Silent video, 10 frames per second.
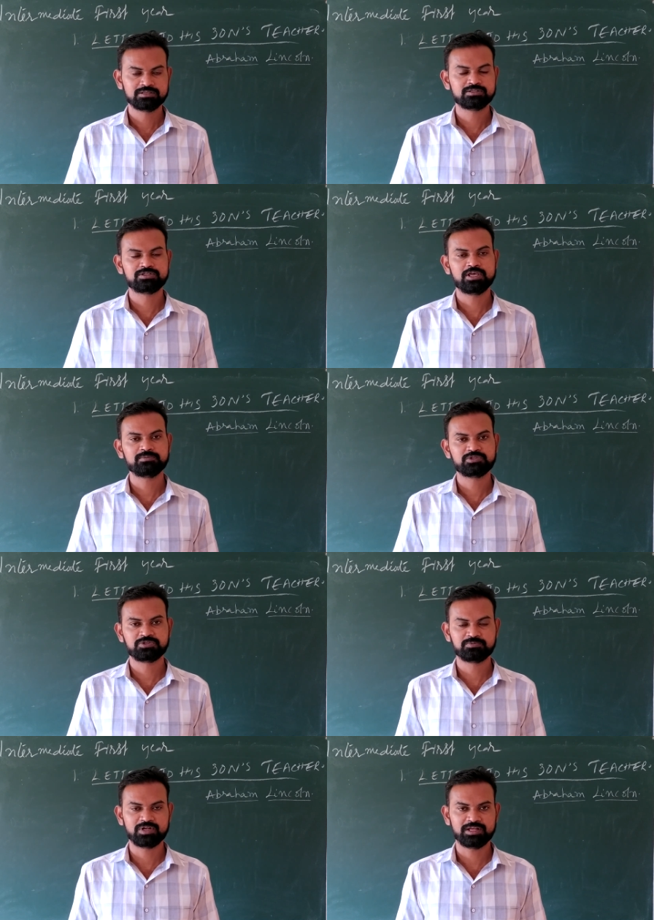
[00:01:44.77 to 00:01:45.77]
same
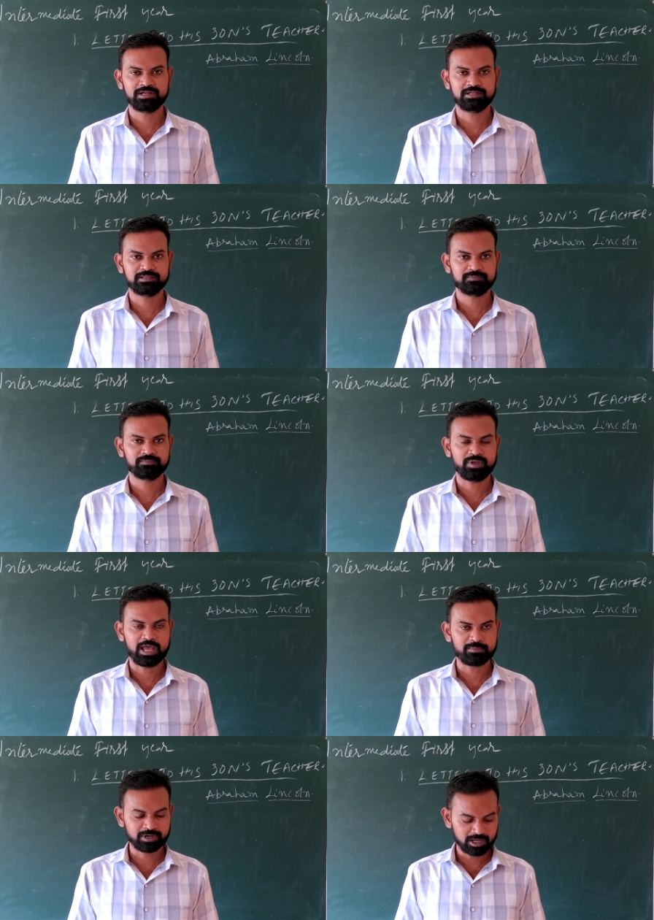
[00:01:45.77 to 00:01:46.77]
similarly
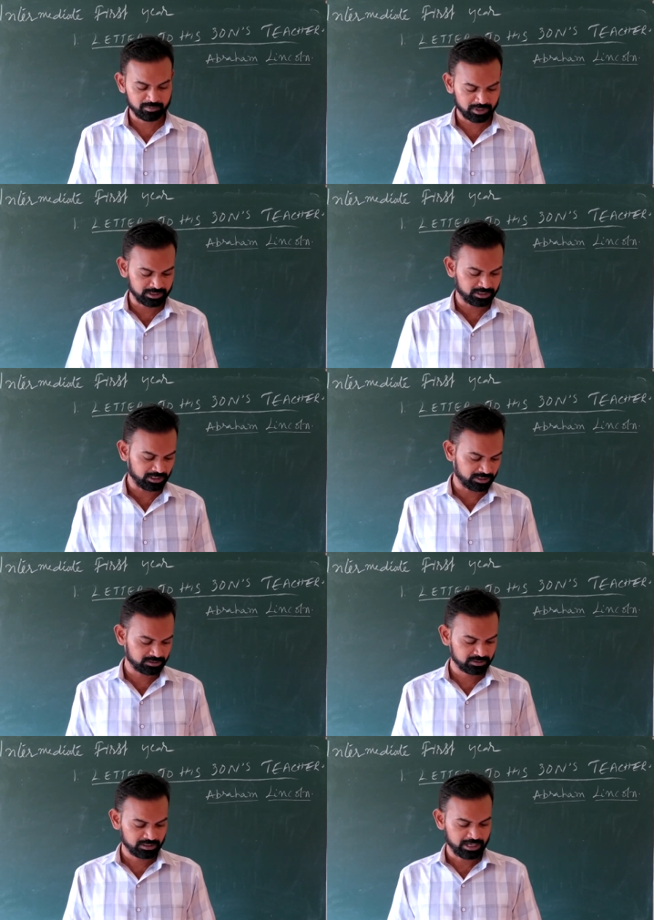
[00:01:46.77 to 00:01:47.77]
Abraham Lincoln,
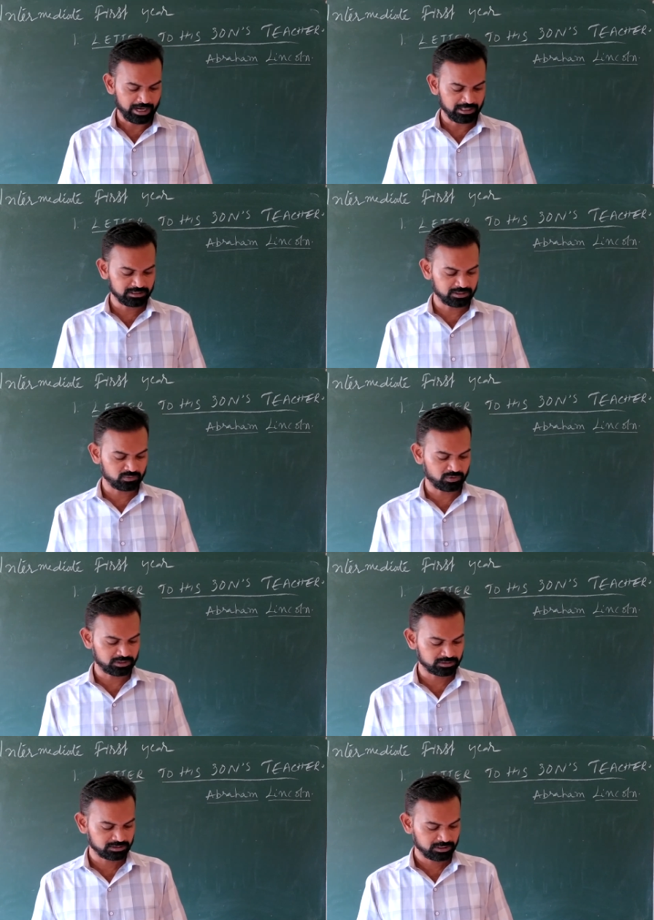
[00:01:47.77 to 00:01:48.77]
and then
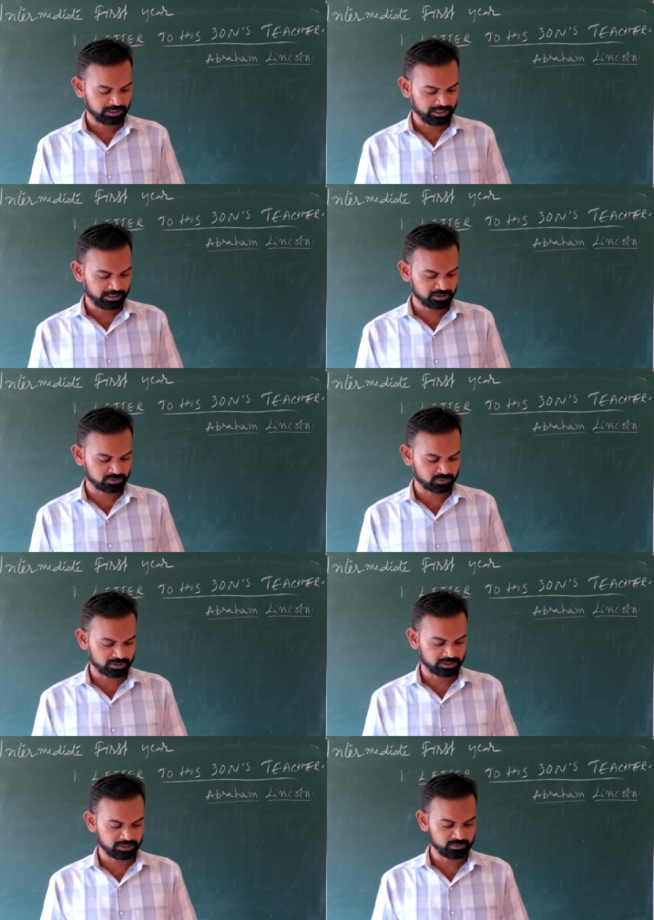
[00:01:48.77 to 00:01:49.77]
another
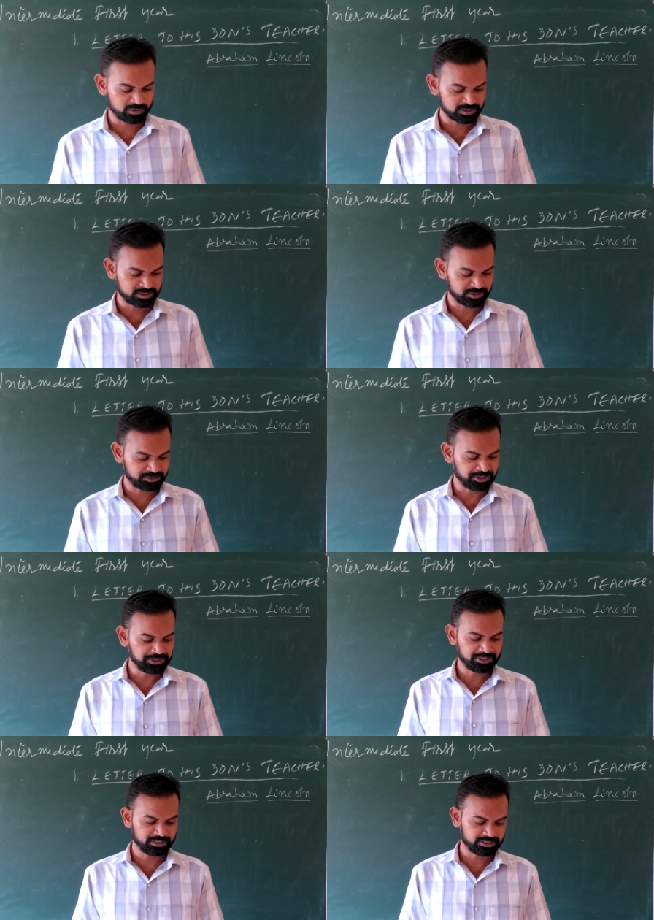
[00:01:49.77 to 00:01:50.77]
one, he was
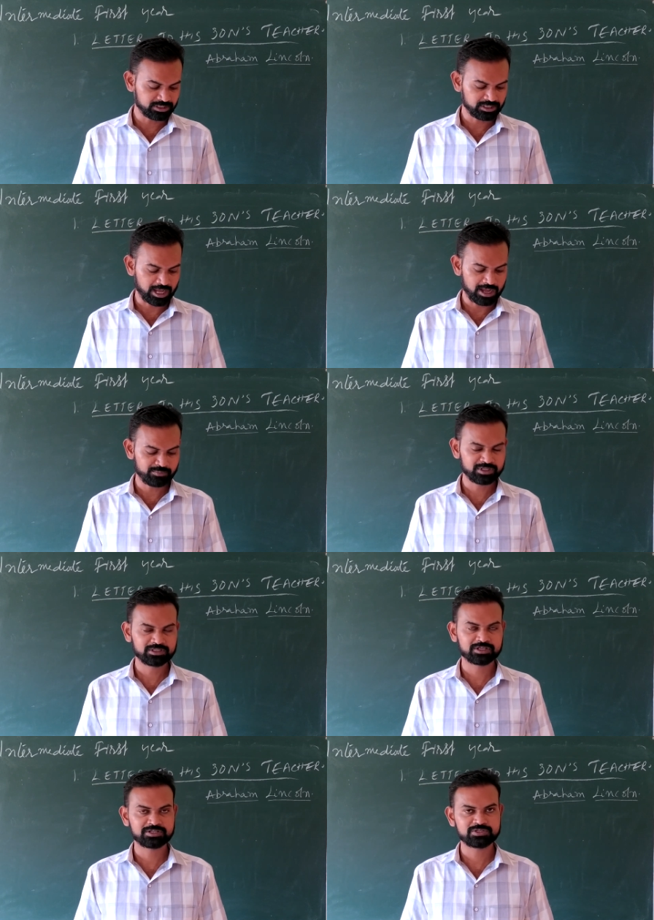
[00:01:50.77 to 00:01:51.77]
dedicated.
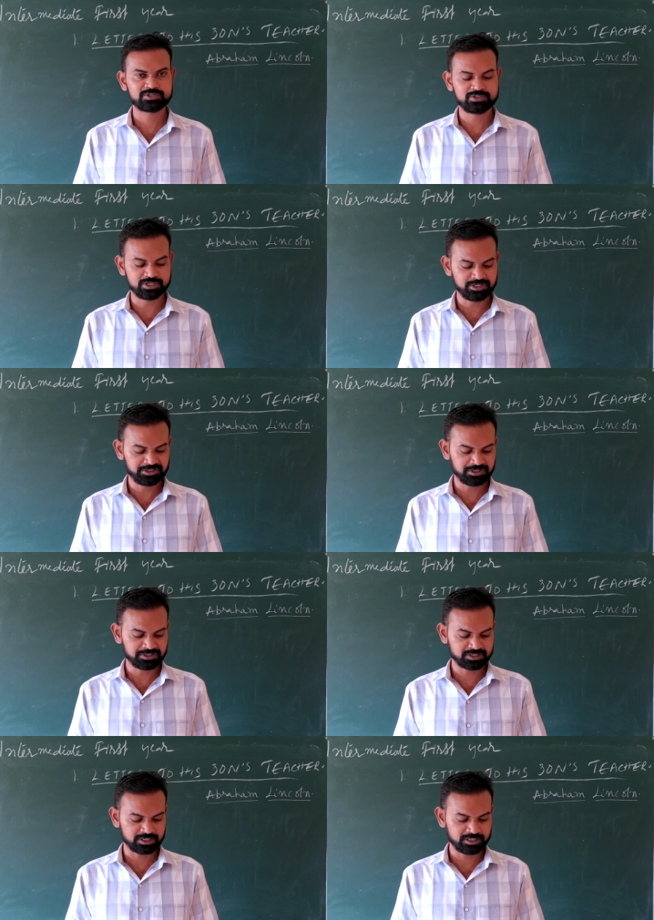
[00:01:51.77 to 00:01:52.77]
Ambedkar is
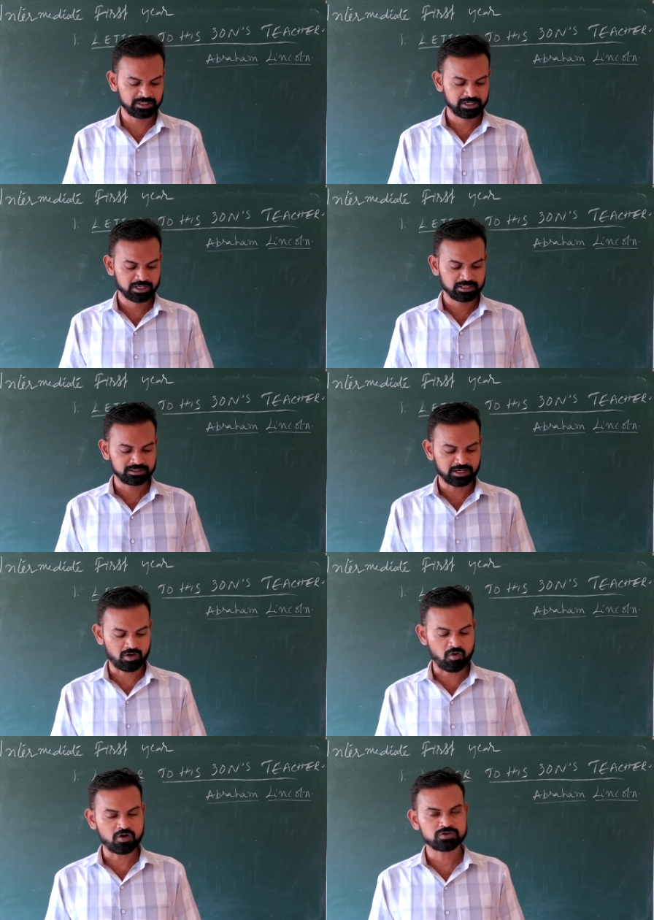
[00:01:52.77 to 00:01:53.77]
dedicated the
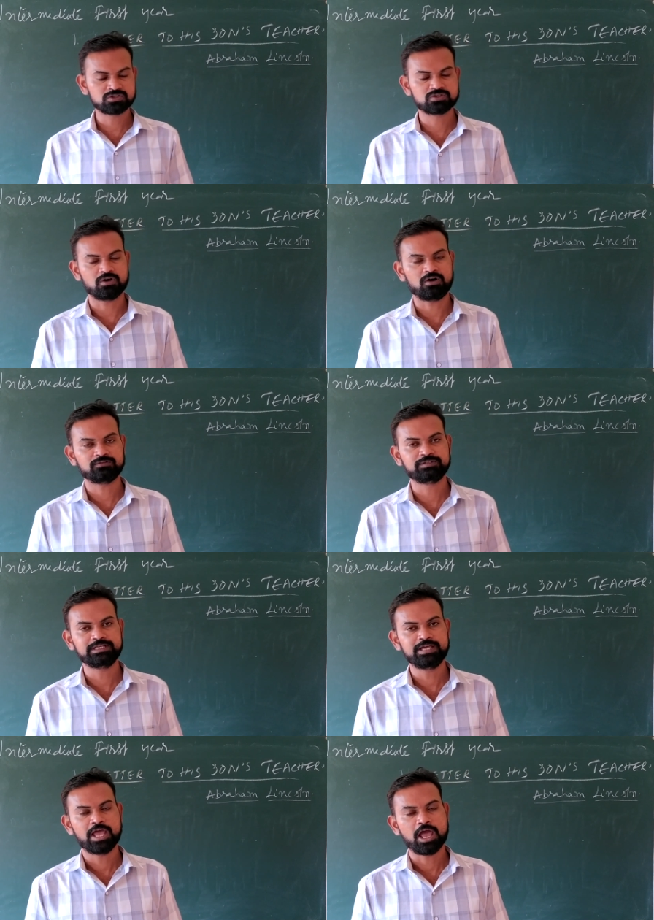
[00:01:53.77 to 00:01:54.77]
cause of the
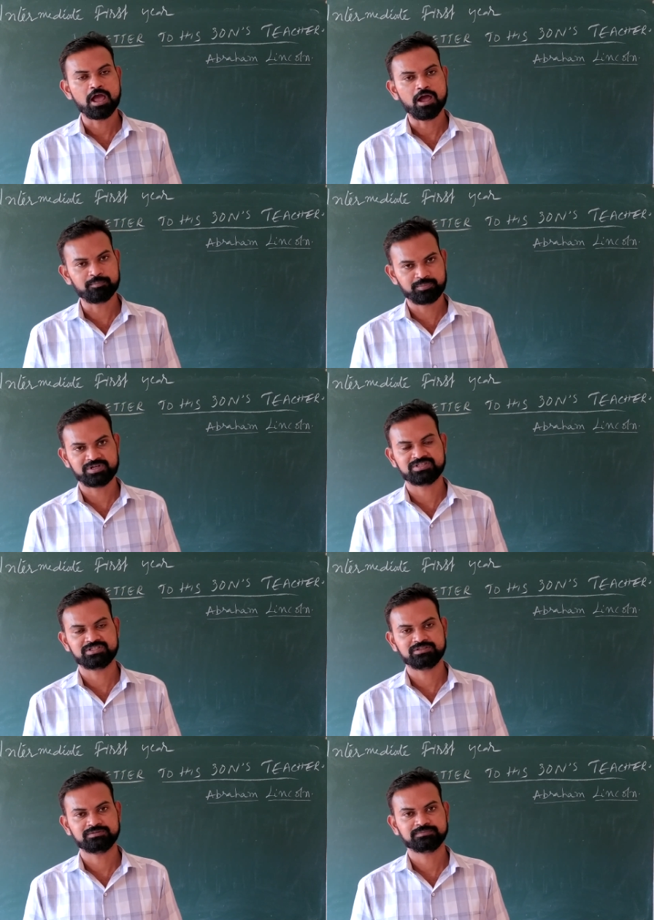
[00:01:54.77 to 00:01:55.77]

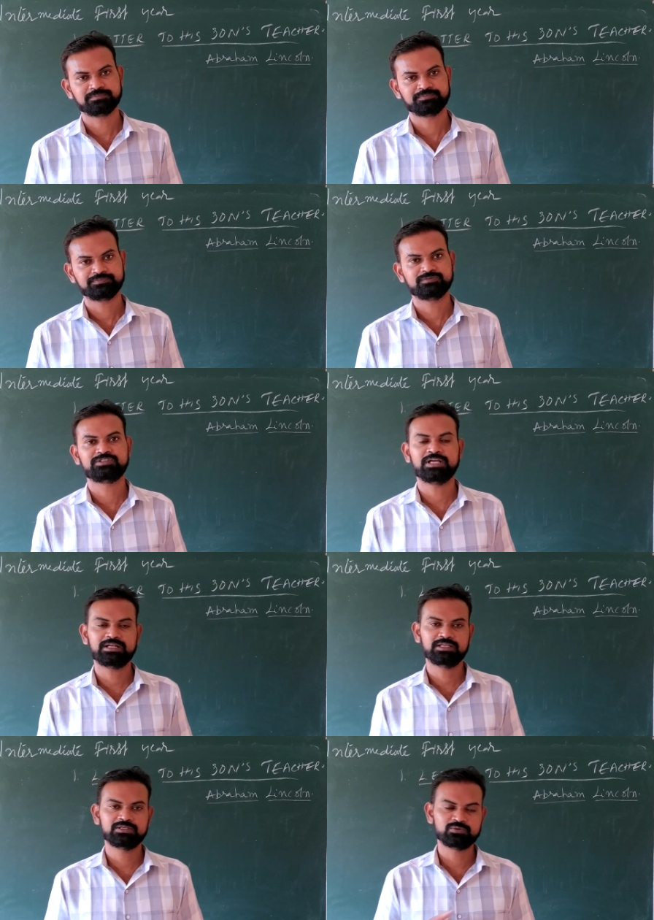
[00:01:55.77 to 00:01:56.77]
oppressed.
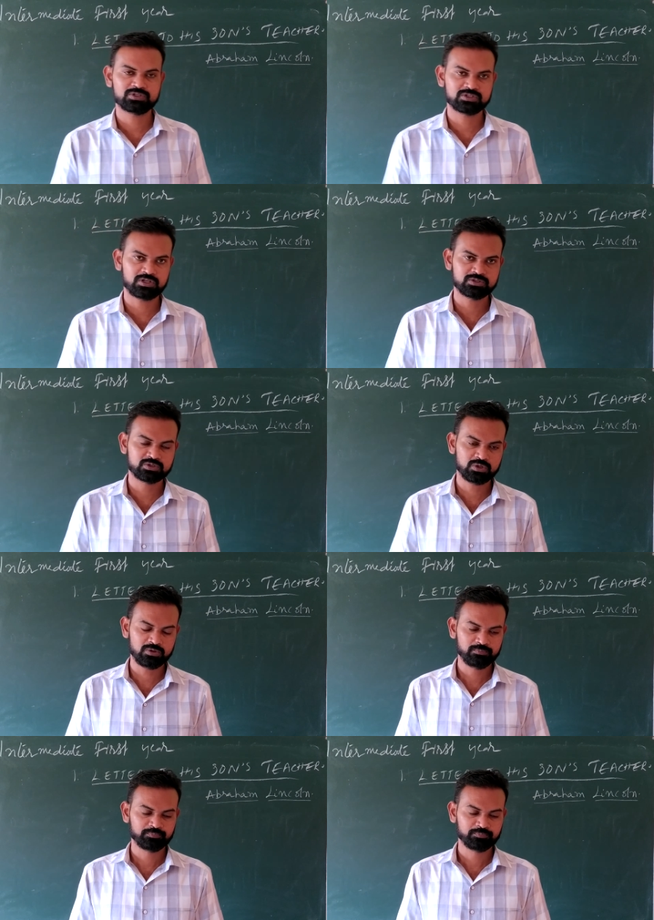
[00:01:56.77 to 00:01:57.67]
Then he was also